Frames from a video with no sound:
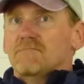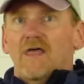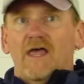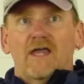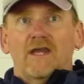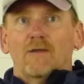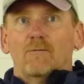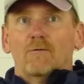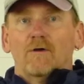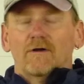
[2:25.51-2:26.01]

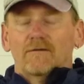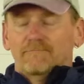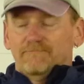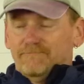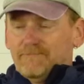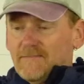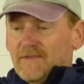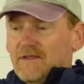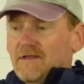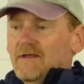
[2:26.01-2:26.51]
anywhere.
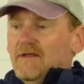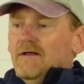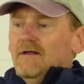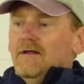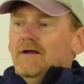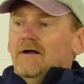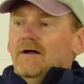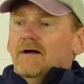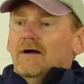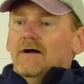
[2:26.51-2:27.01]

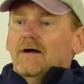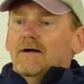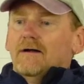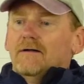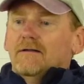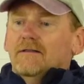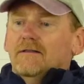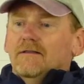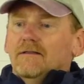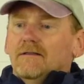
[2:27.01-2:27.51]

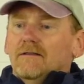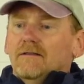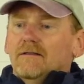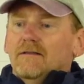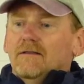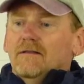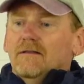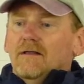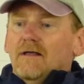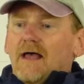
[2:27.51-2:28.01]

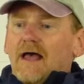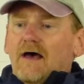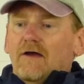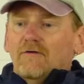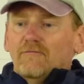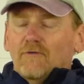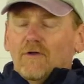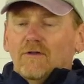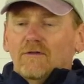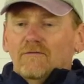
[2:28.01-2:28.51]
Out
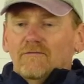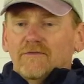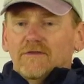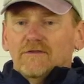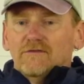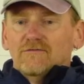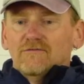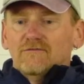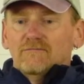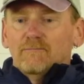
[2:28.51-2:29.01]
of all of
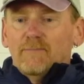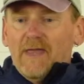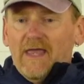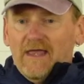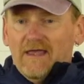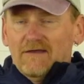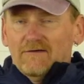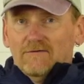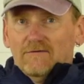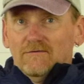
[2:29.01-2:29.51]
these
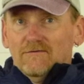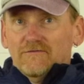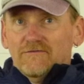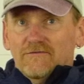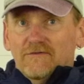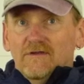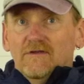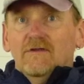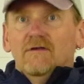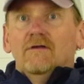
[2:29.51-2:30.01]

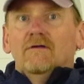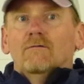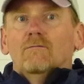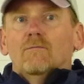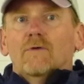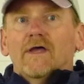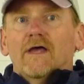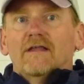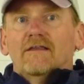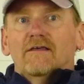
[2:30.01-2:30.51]
panels,
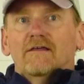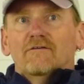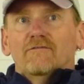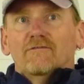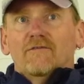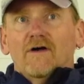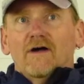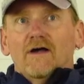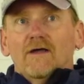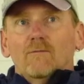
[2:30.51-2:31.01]
we
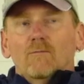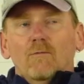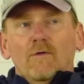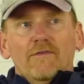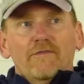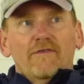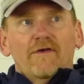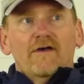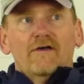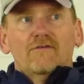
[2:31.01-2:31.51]
identified
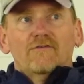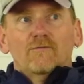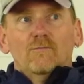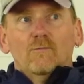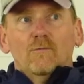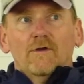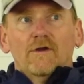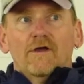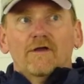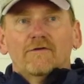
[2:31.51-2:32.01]

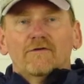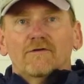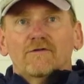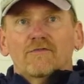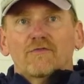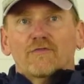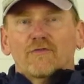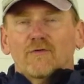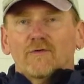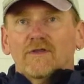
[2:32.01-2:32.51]

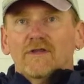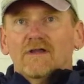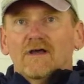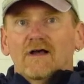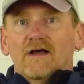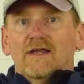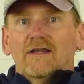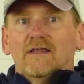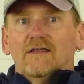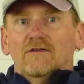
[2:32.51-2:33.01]

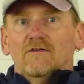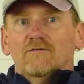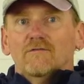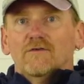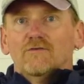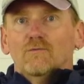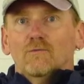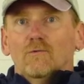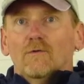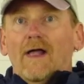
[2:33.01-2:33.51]
1,139
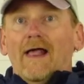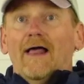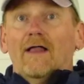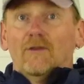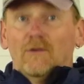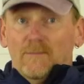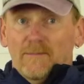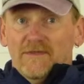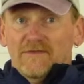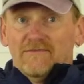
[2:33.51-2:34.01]
individual
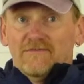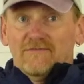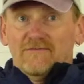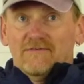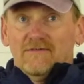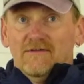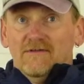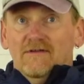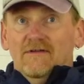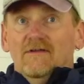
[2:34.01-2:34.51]

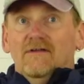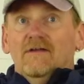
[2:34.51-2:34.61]
elements.